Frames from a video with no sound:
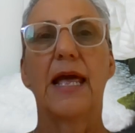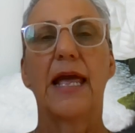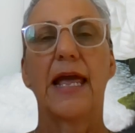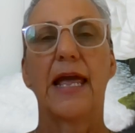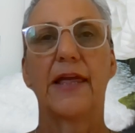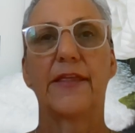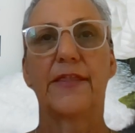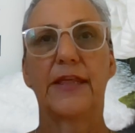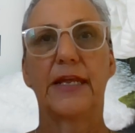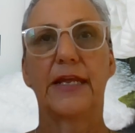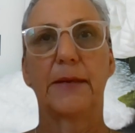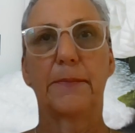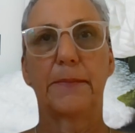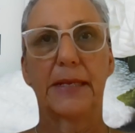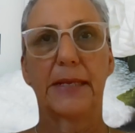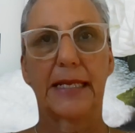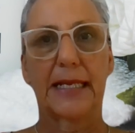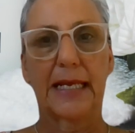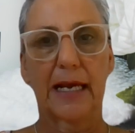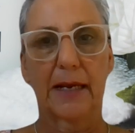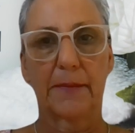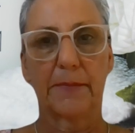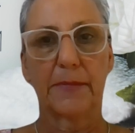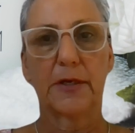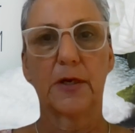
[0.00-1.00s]
and then
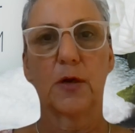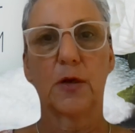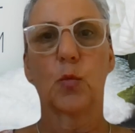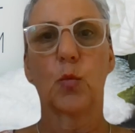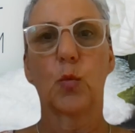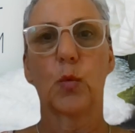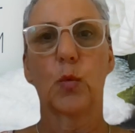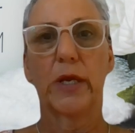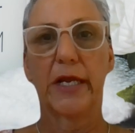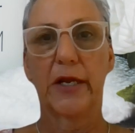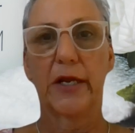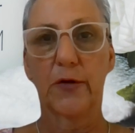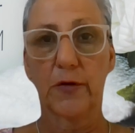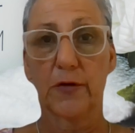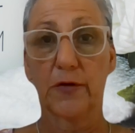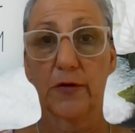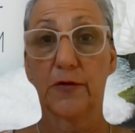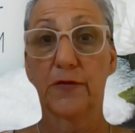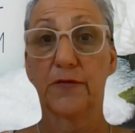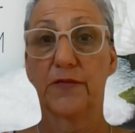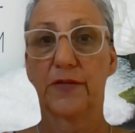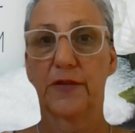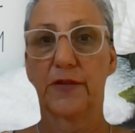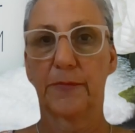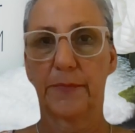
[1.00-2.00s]
becoming
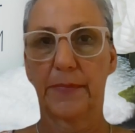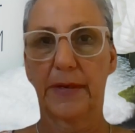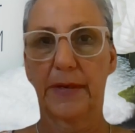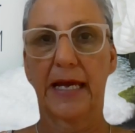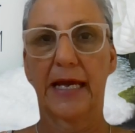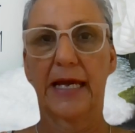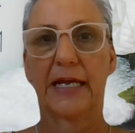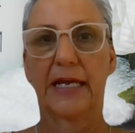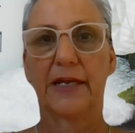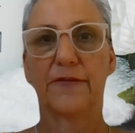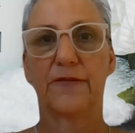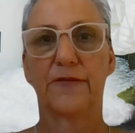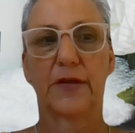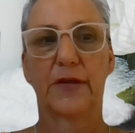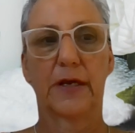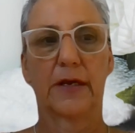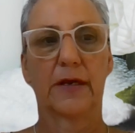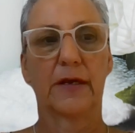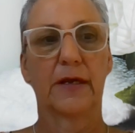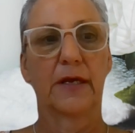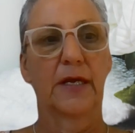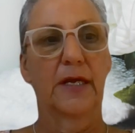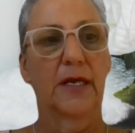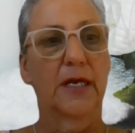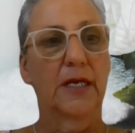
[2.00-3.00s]
aware of the behavior.